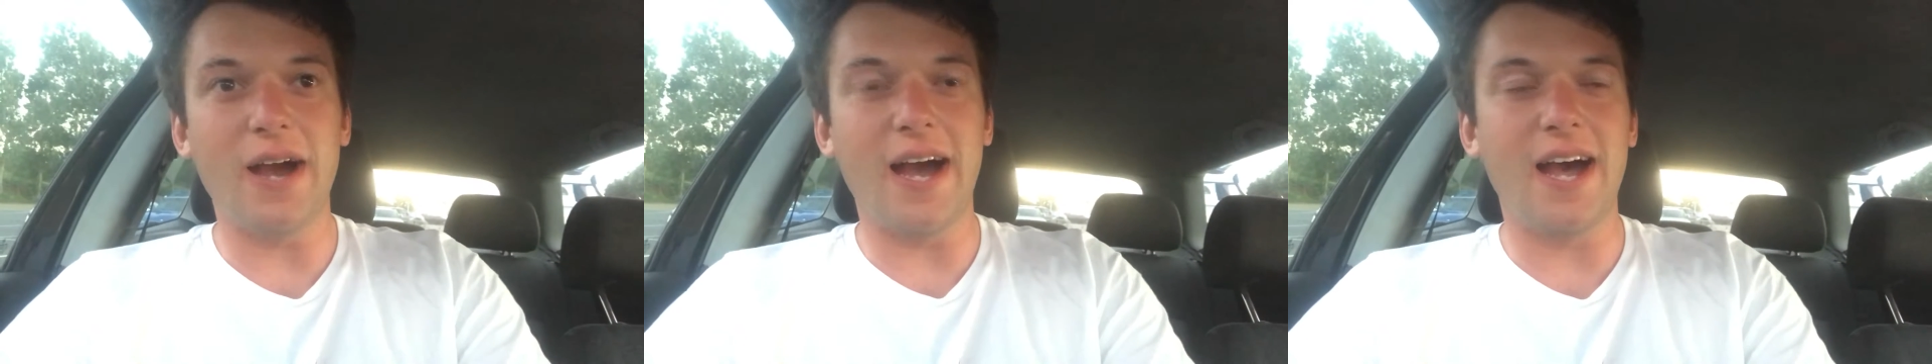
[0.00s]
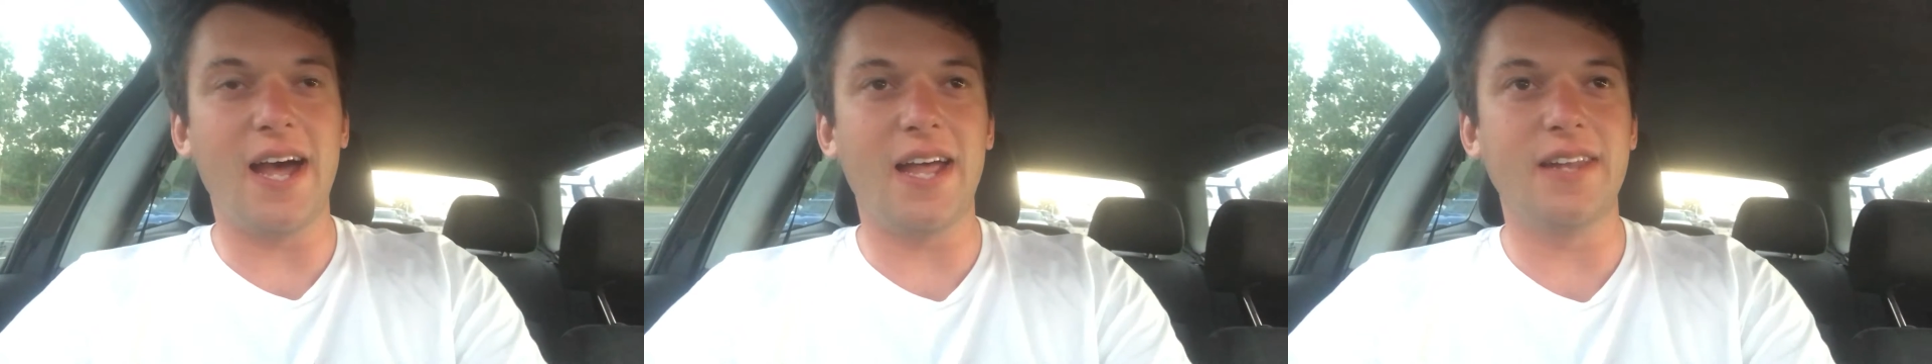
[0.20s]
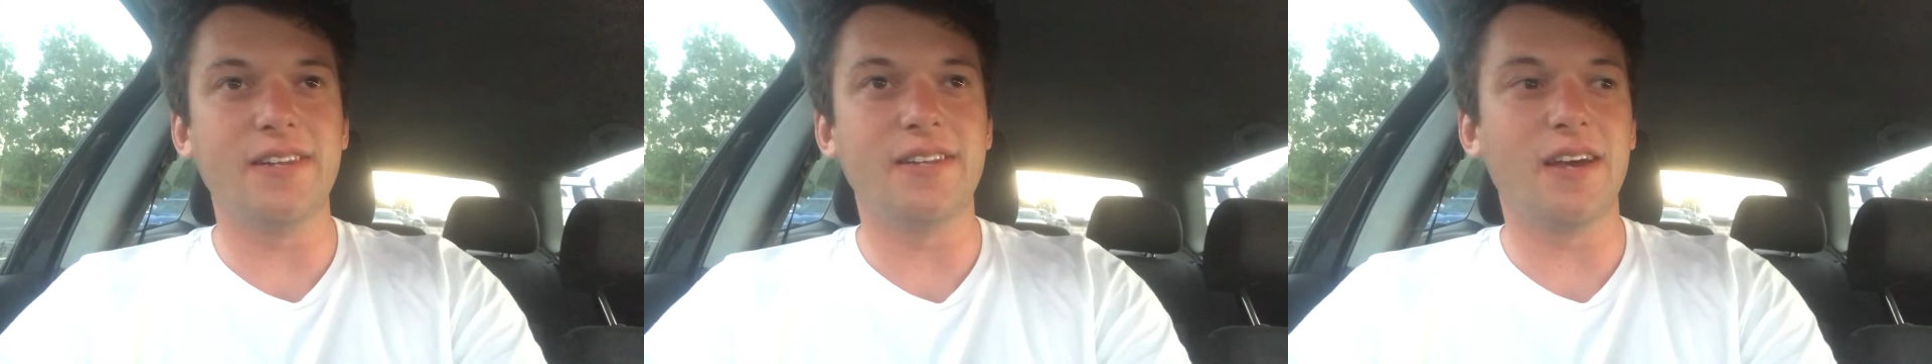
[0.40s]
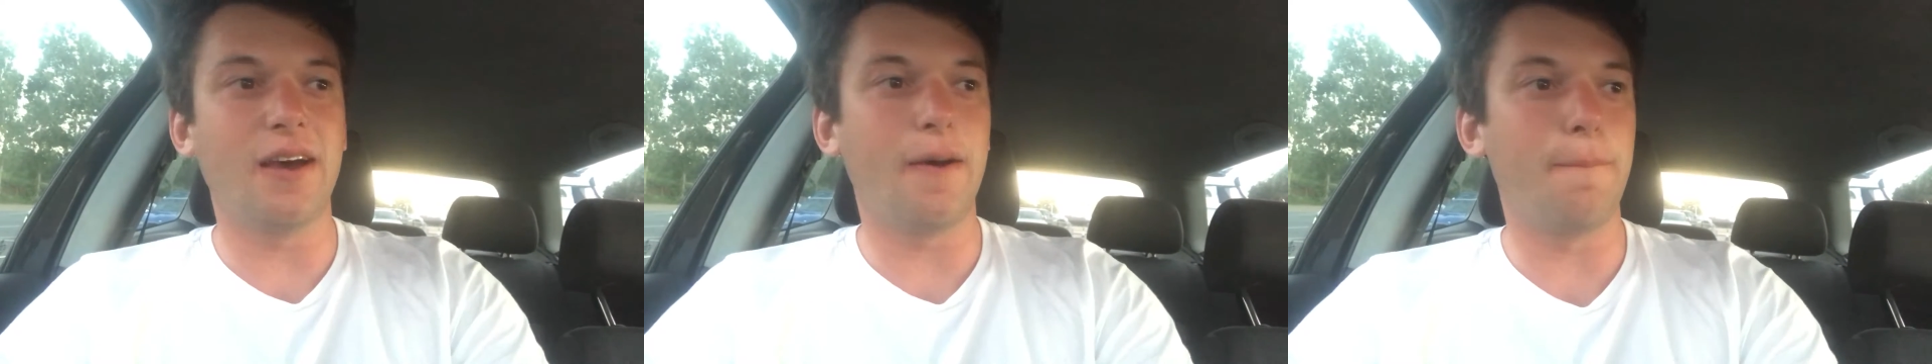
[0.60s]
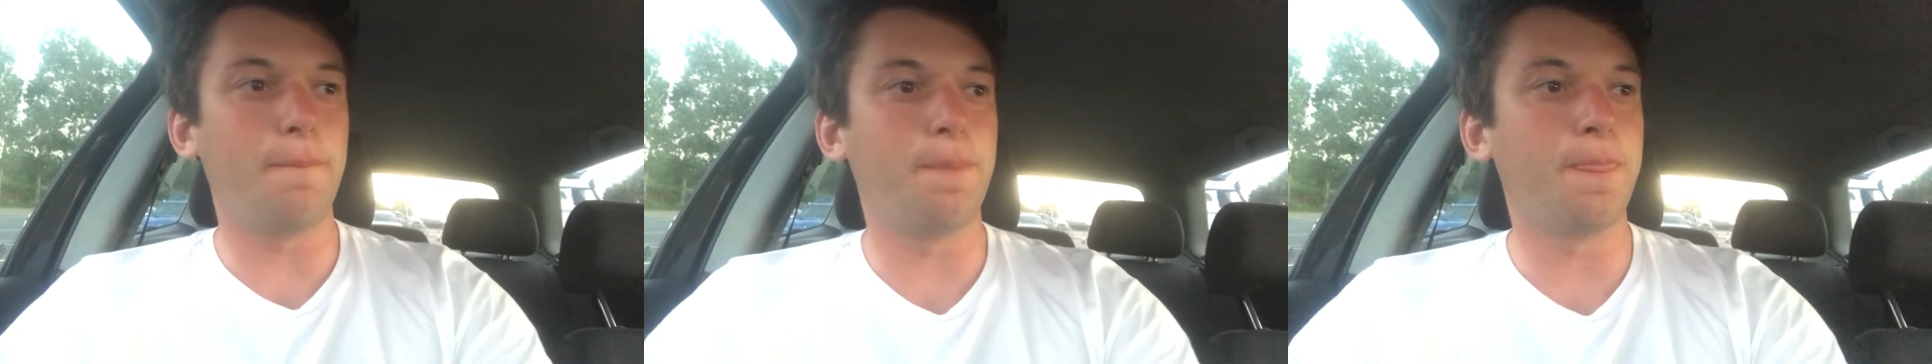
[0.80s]
And
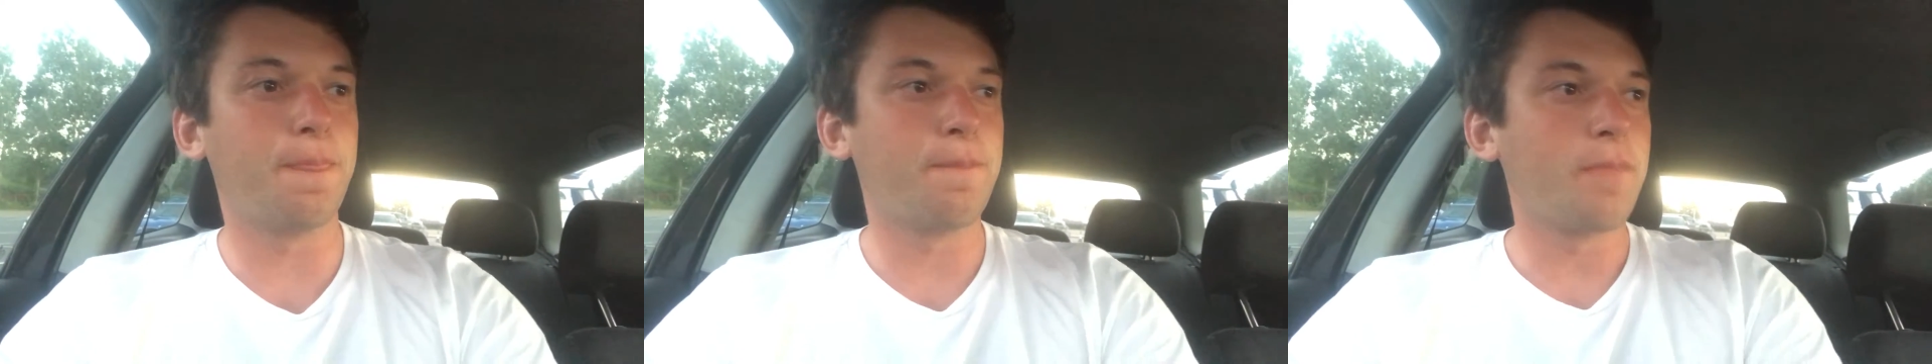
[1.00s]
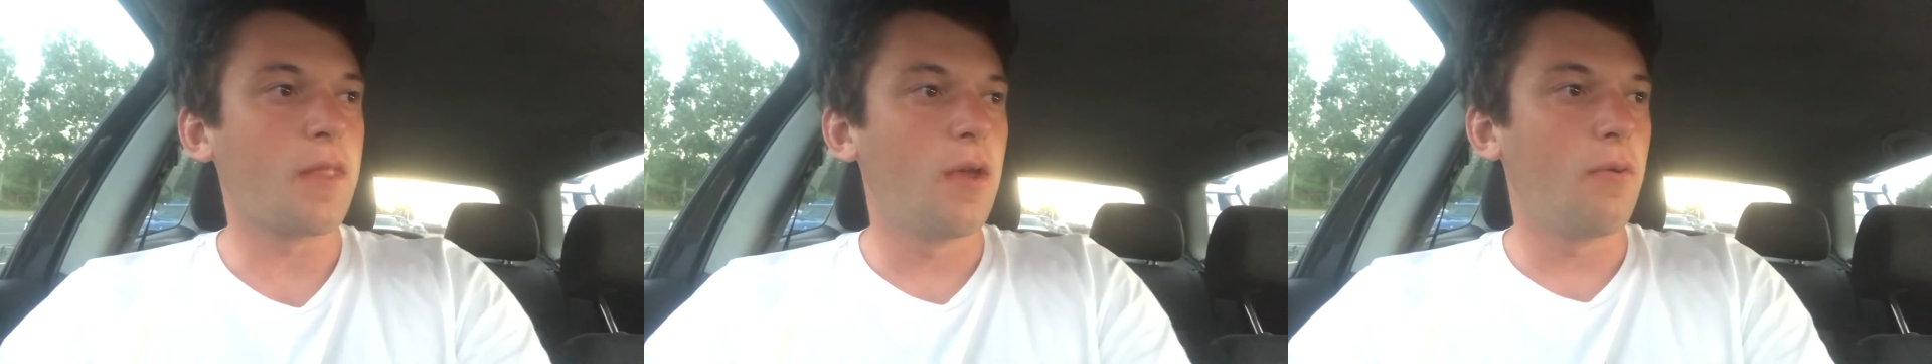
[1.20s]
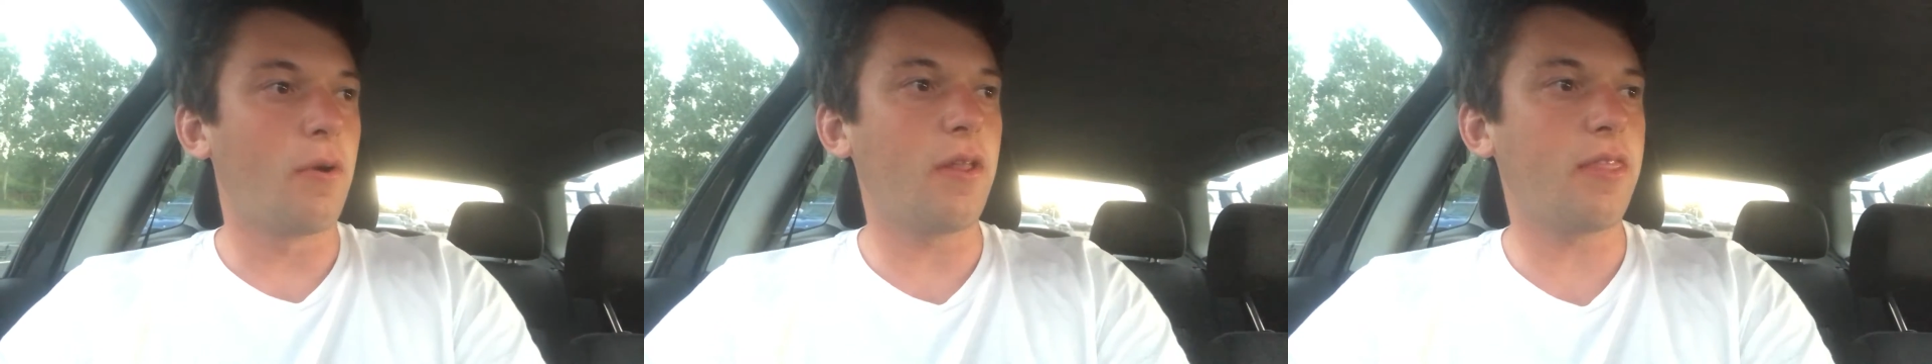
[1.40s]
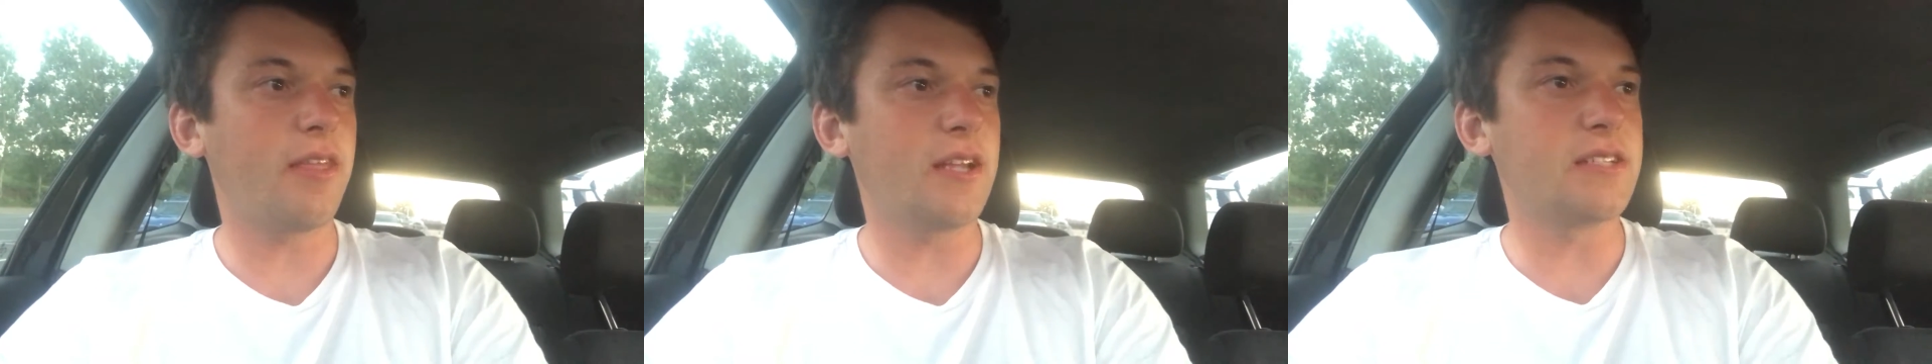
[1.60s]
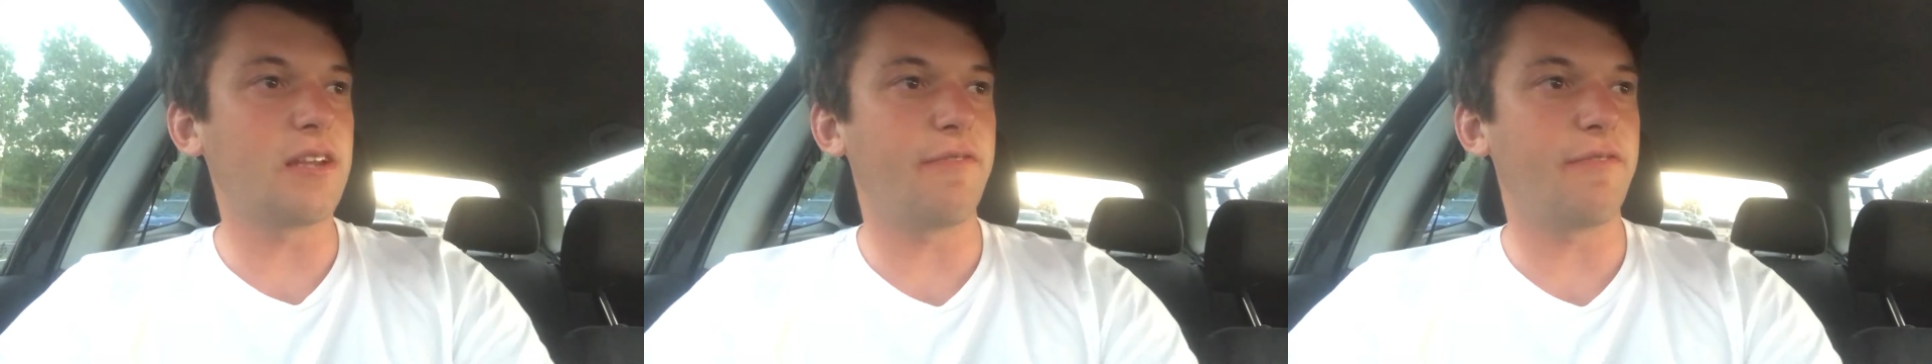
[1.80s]
one of the things I